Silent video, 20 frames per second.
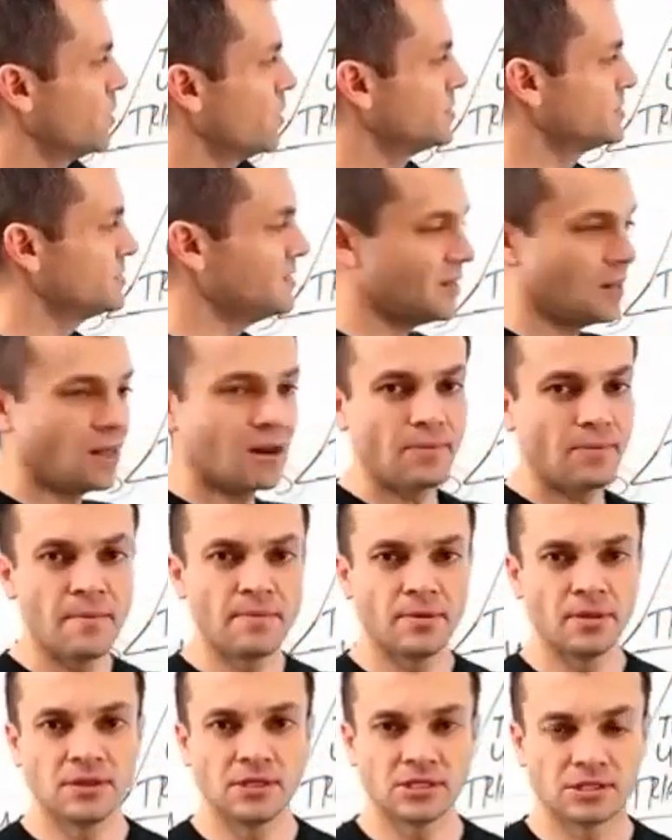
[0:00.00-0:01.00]
well, see, a lot of
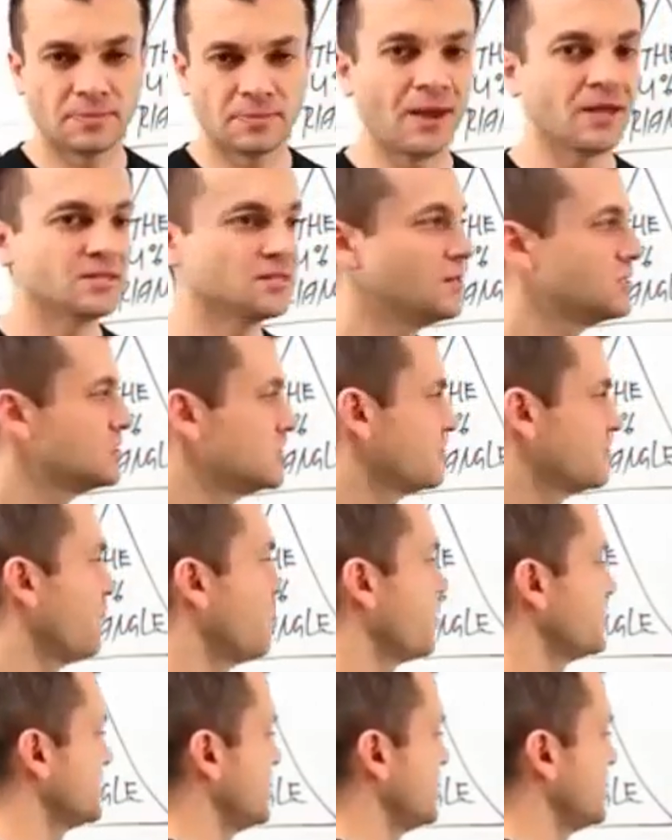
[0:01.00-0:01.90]
people in this space, they'll just